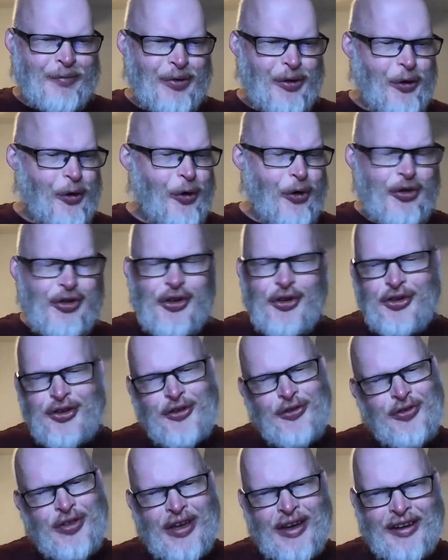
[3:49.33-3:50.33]
all sorts
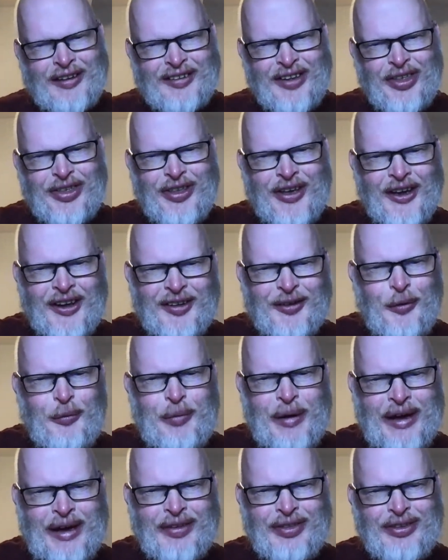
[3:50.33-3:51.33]
of things will
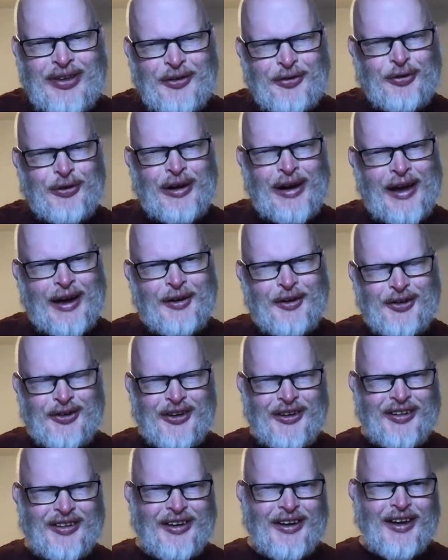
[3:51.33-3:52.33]
be in different
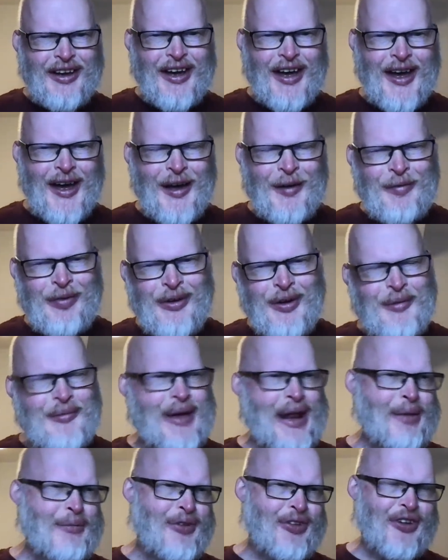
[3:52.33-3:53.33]
languages. There are
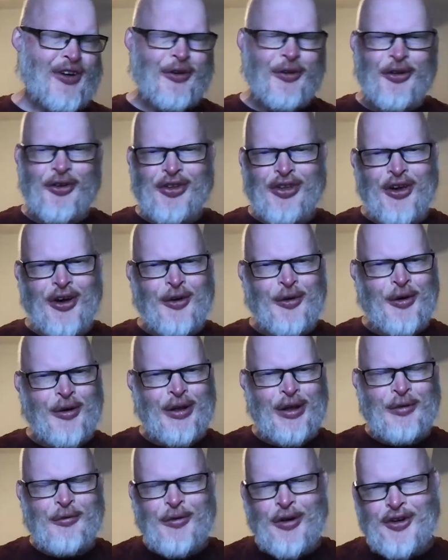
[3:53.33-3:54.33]
many materials that are
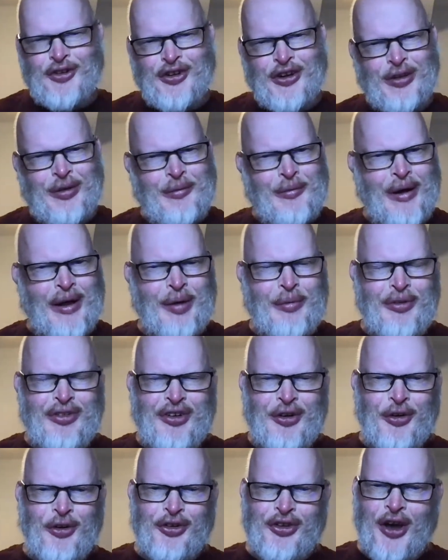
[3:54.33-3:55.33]
only in Russian, and many
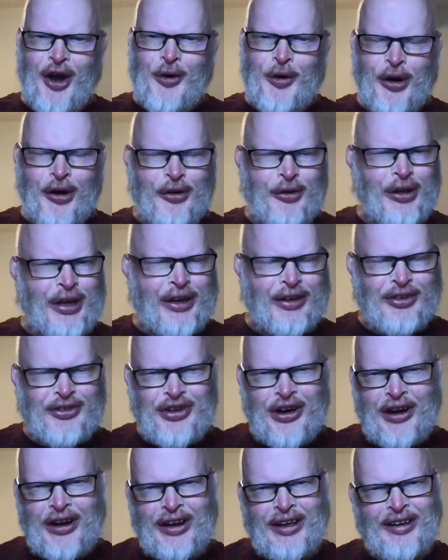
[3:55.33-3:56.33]
materials that are only in
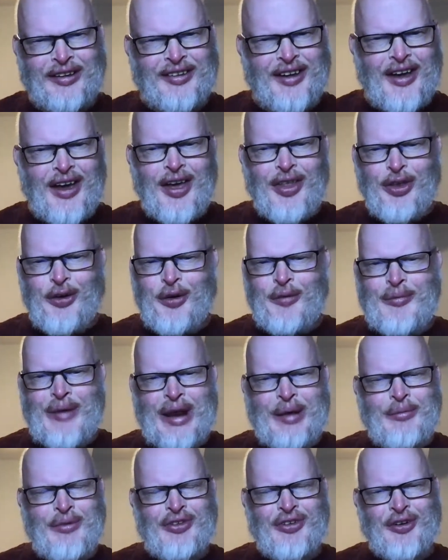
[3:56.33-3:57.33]
Chinese. There are
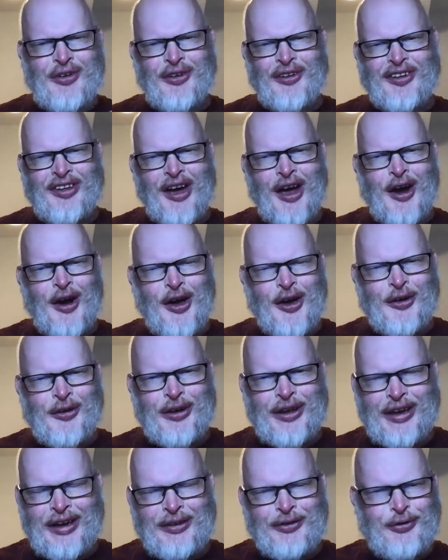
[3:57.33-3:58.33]
many materials that are
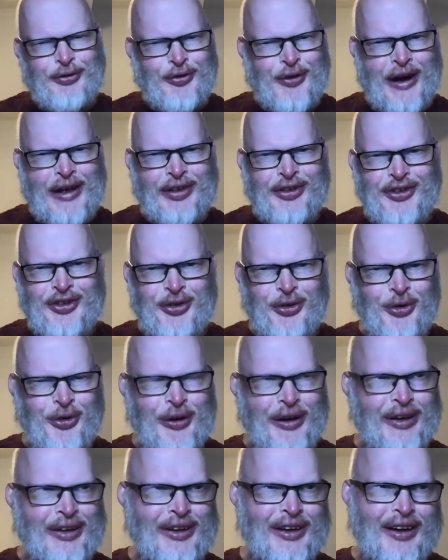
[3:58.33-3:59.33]
only in French or
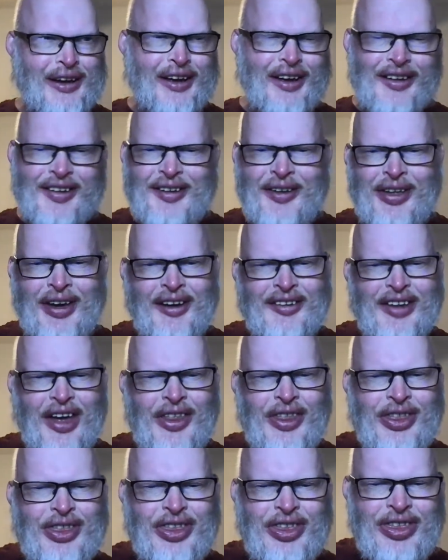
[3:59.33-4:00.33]
in something else.
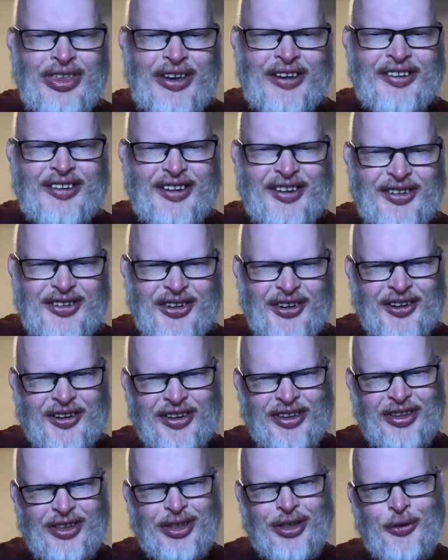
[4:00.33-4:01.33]
This is
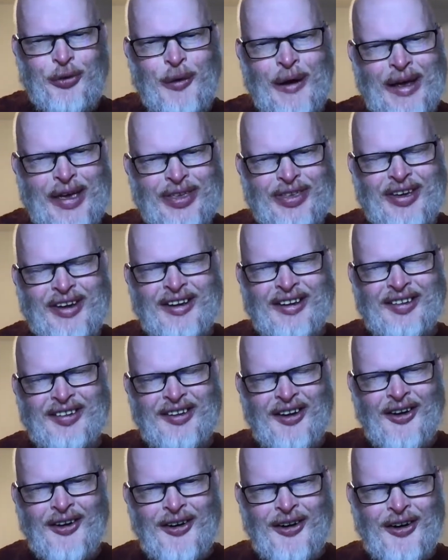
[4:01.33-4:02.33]
just the way things
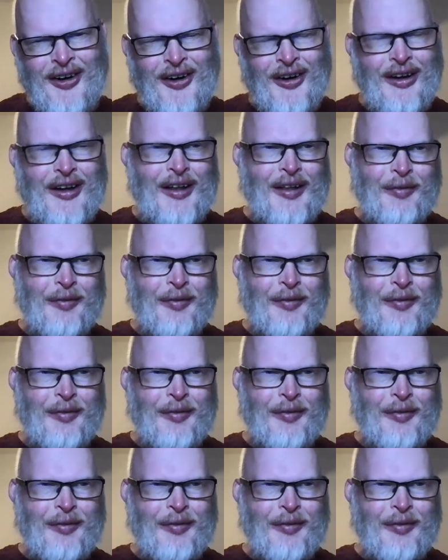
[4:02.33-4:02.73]
are,